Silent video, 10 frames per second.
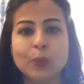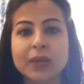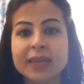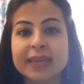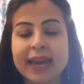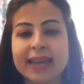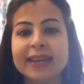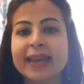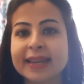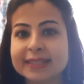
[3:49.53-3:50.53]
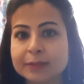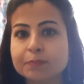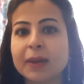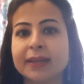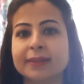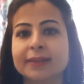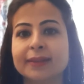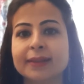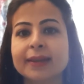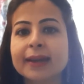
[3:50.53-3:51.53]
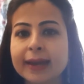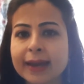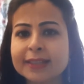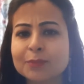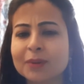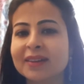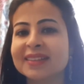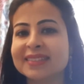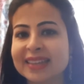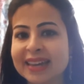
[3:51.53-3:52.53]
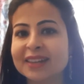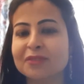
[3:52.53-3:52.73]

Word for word: we can expect, as per our inside